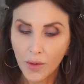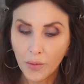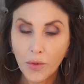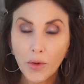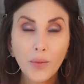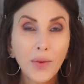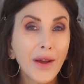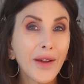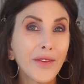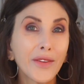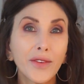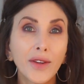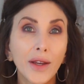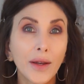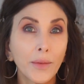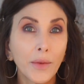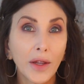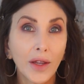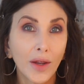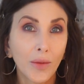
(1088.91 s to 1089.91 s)
But by the
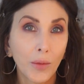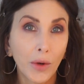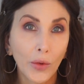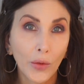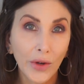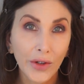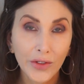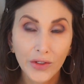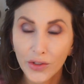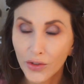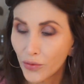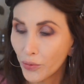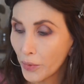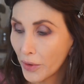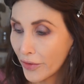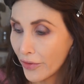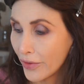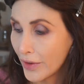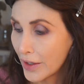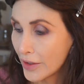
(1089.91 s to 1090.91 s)
time I get my rest of
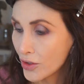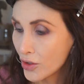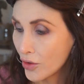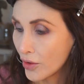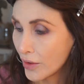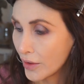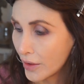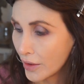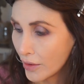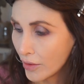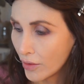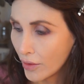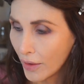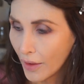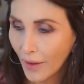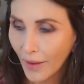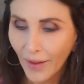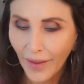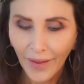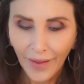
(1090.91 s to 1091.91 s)
my face on, it'll
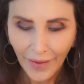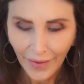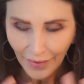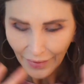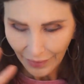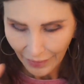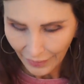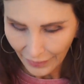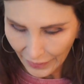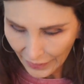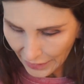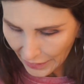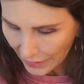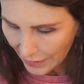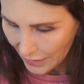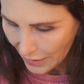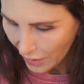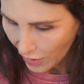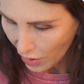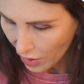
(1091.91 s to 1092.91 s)

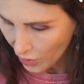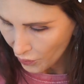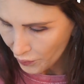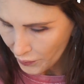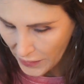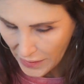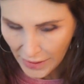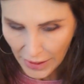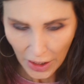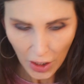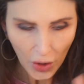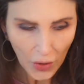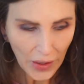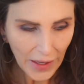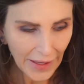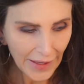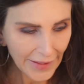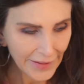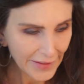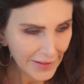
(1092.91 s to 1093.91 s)
all be
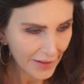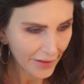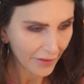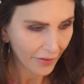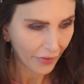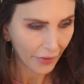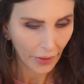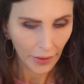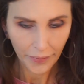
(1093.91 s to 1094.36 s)
cohesive.